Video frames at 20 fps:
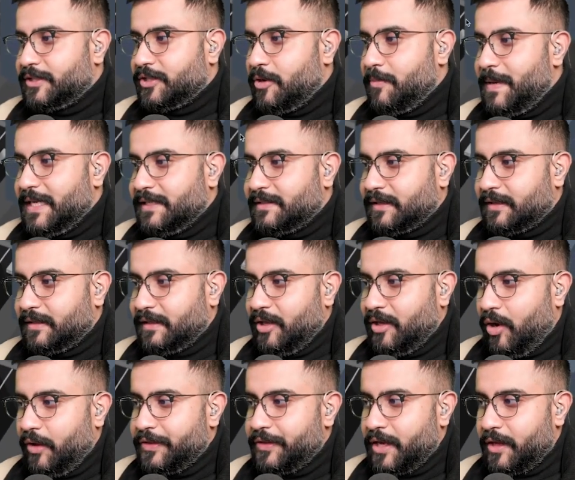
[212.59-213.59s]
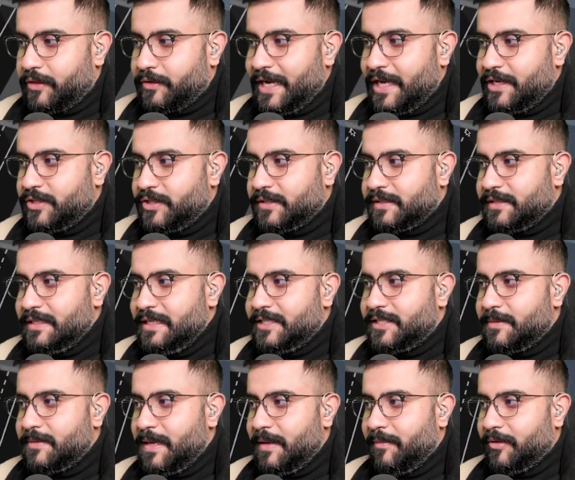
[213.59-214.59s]
So basically all the other agents need
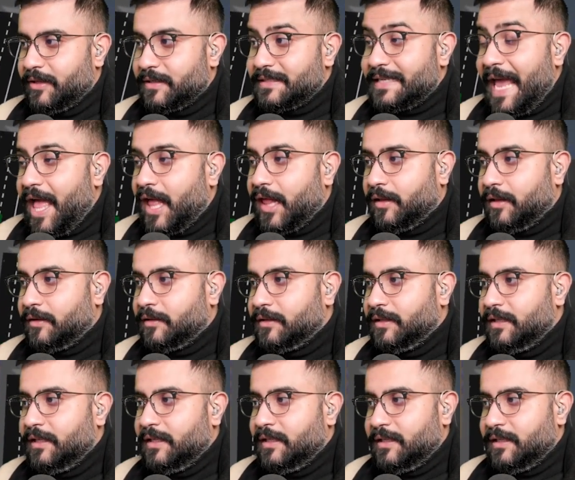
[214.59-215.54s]
to be able to tell,